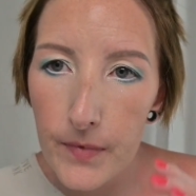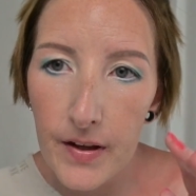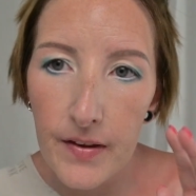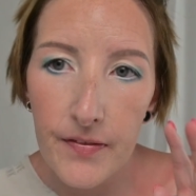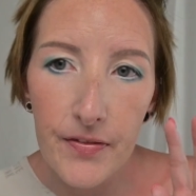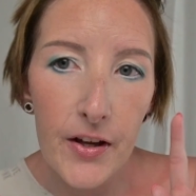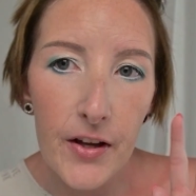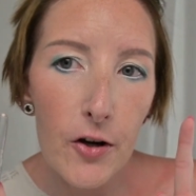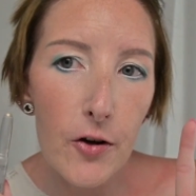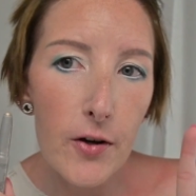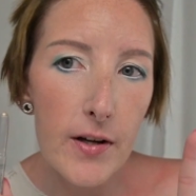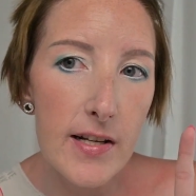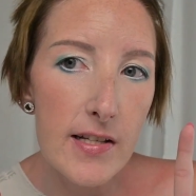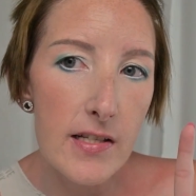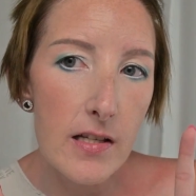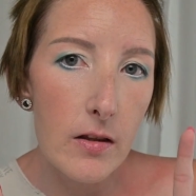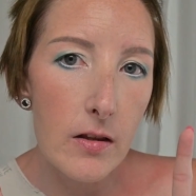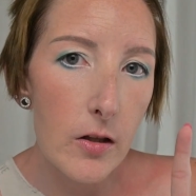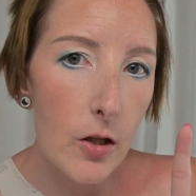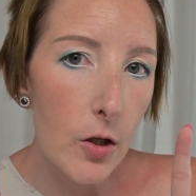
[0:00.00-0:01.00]
there is
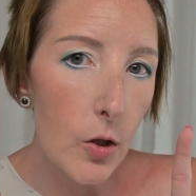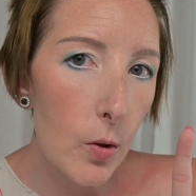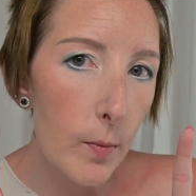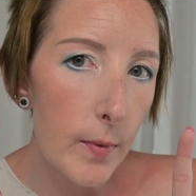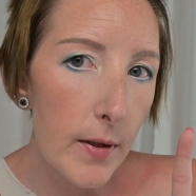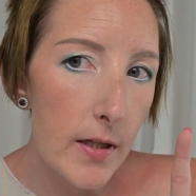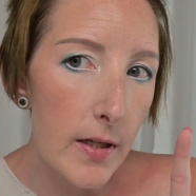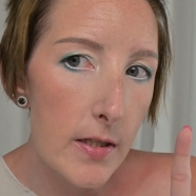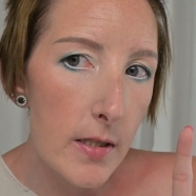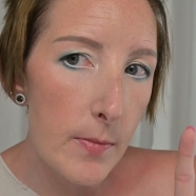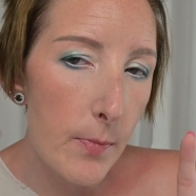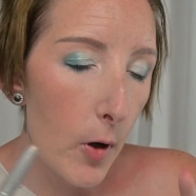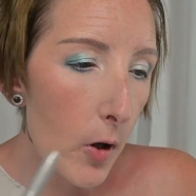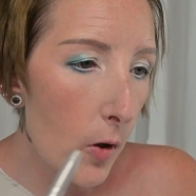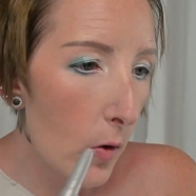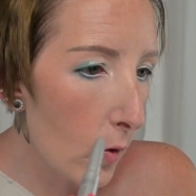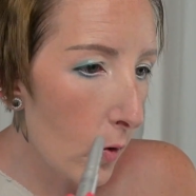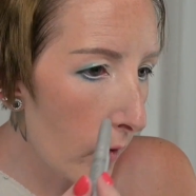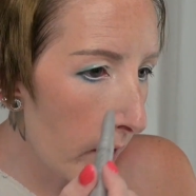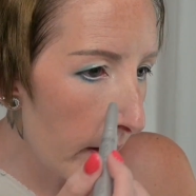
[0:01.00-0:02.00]
a little bit of
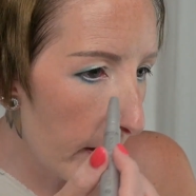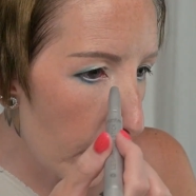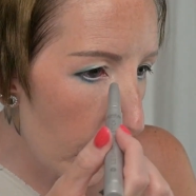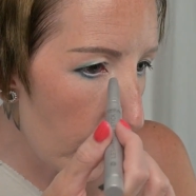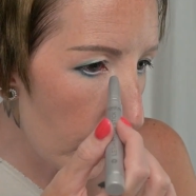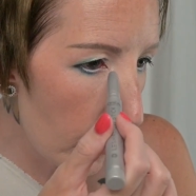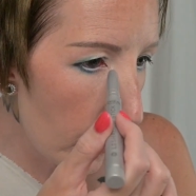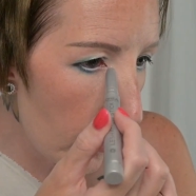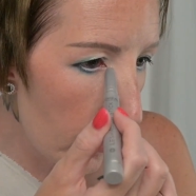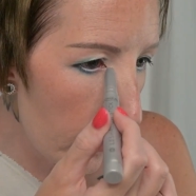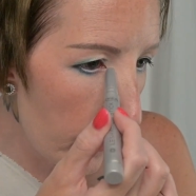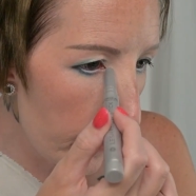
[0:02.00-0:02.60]
sparkle there,